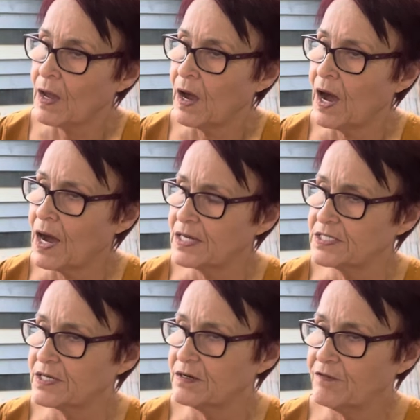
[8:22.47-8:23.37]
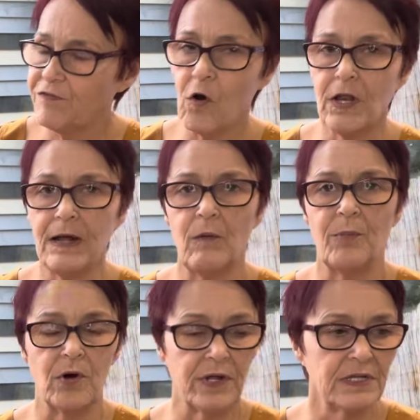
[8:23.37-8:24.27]
had 4 little
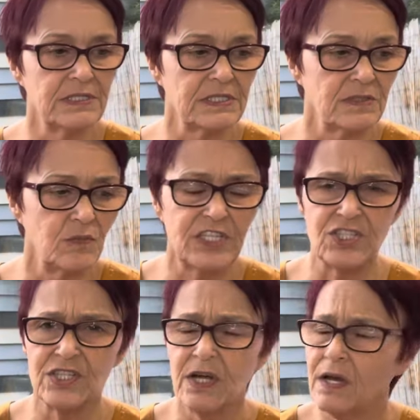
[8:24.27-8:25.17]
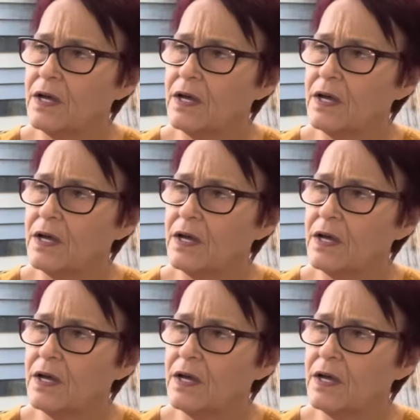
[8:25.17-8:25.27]
buttons, which,